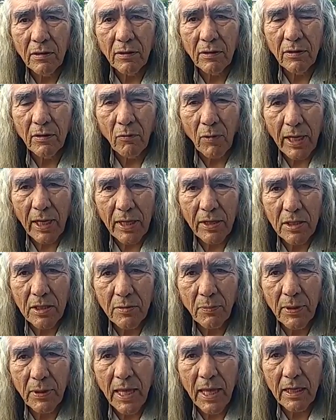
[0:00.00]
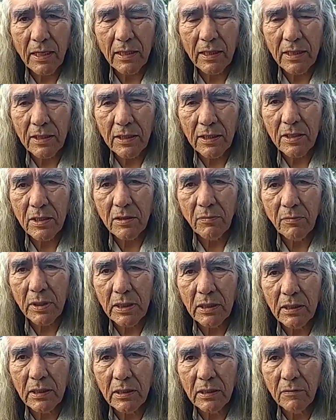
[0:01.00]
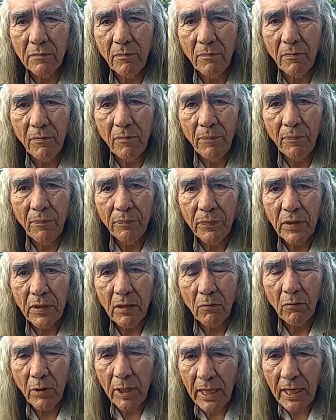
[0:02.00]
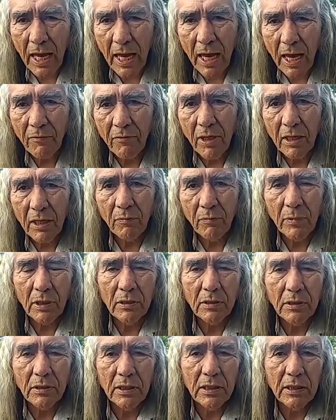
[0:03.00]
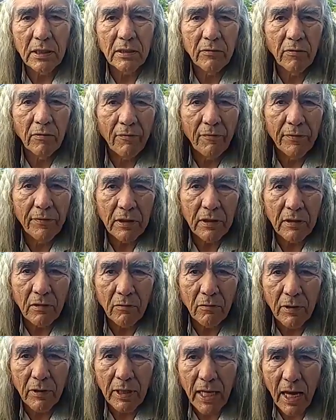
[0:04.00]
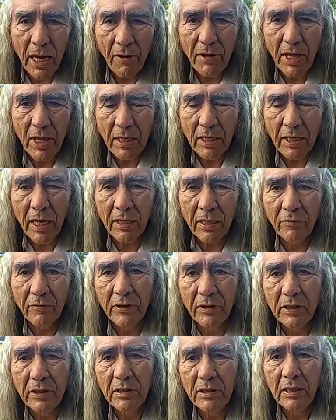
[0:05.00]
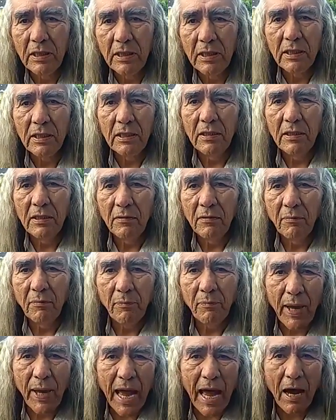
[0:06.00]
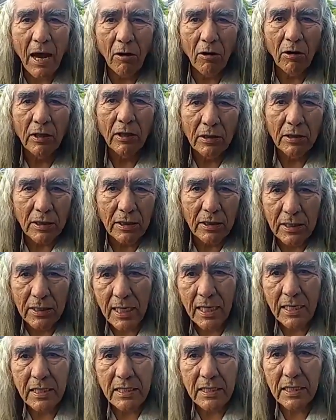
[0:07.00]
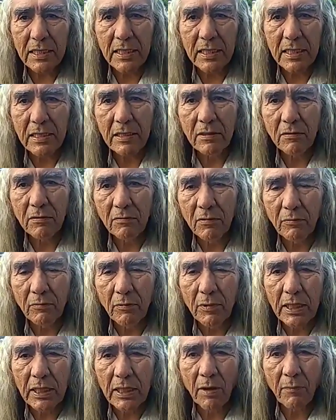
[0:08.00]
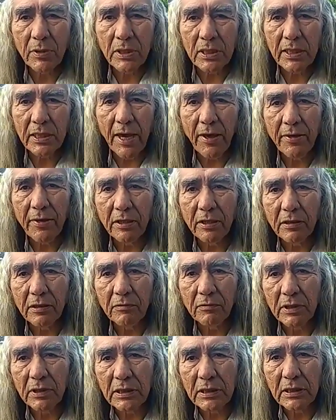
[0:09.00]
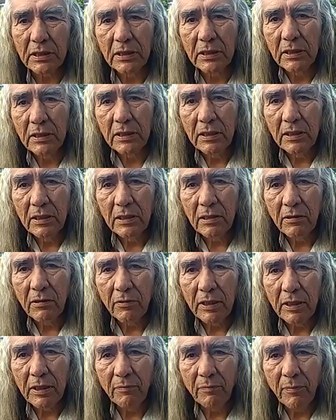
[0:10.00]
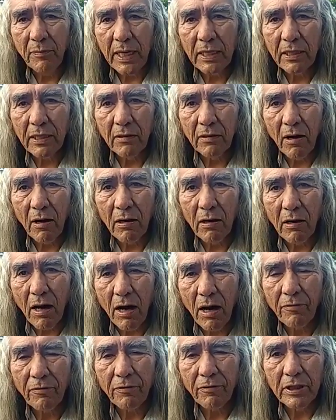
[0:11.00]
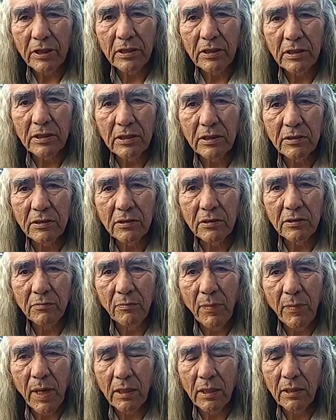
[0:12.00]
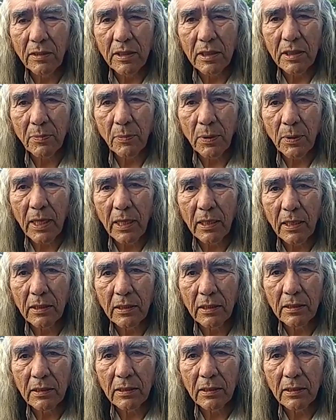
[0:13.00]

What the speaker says: the way this planet needs to be. We have that ability. We have that kind of power and consensus when we come together and we make our offerings to better this planet.